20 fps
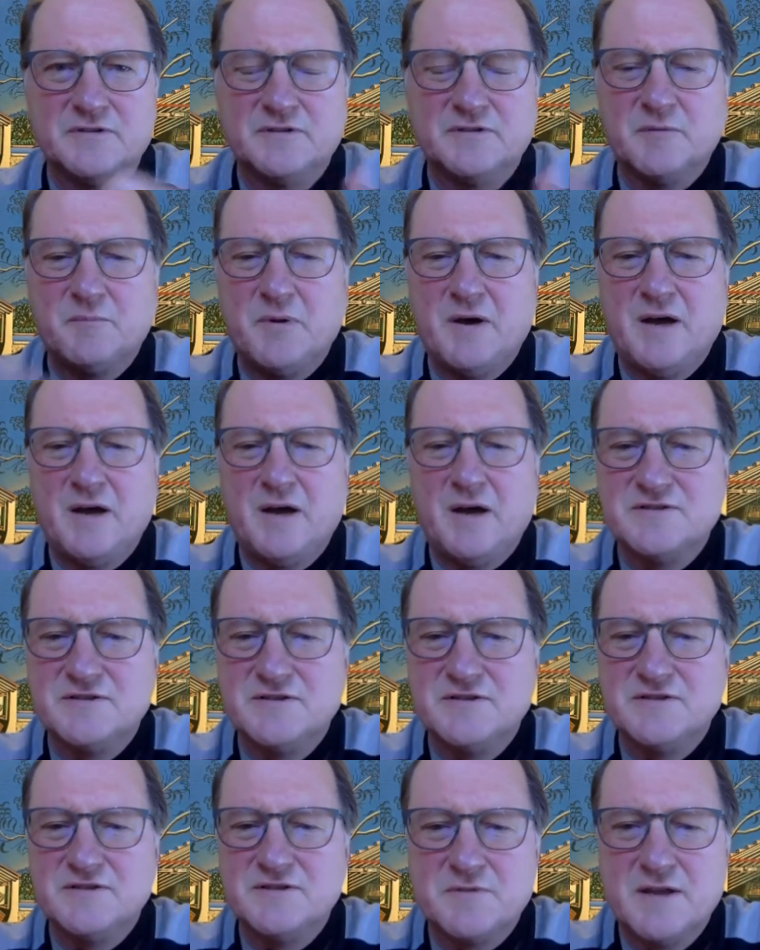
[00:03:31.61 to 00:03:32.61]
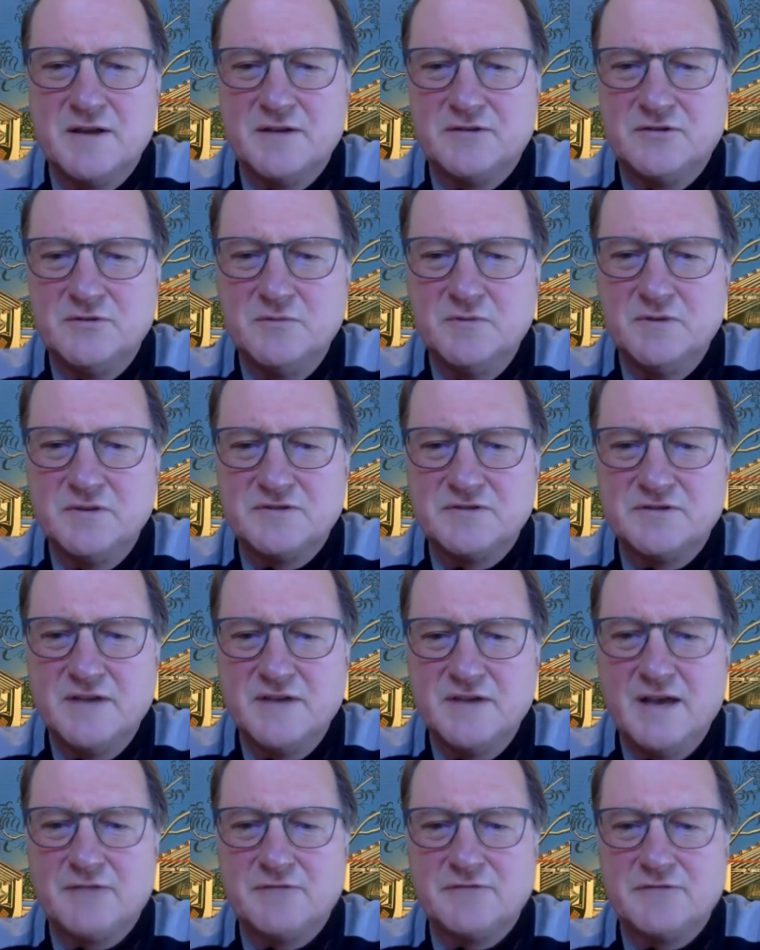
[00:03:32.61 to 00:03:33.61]
topologies without too much
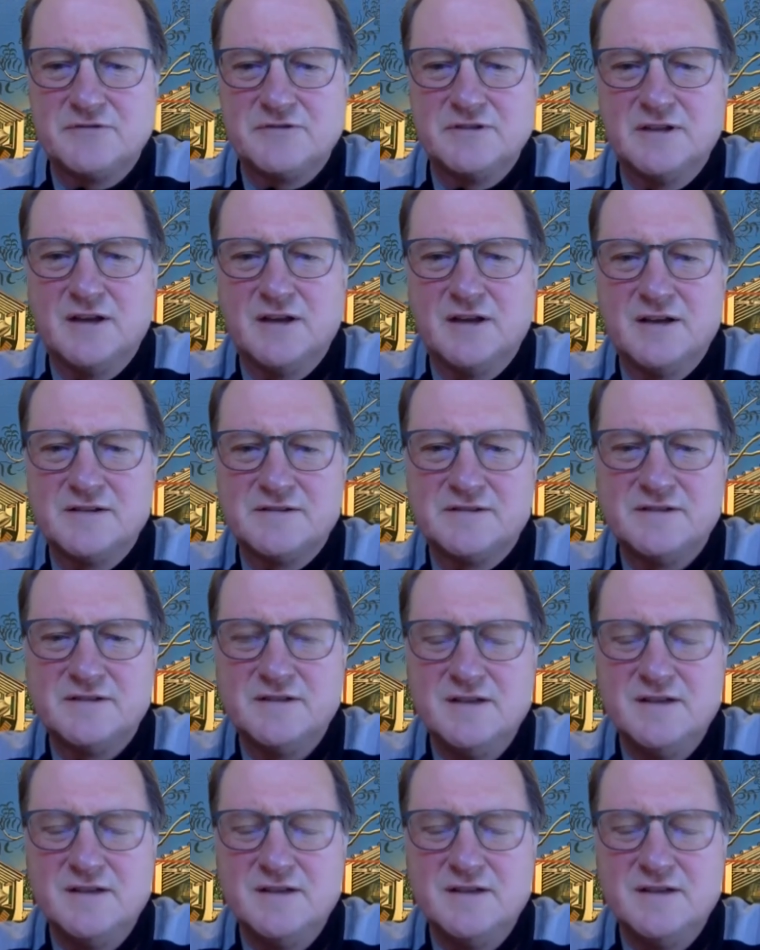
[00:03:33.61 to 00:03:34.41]
accuracy loss?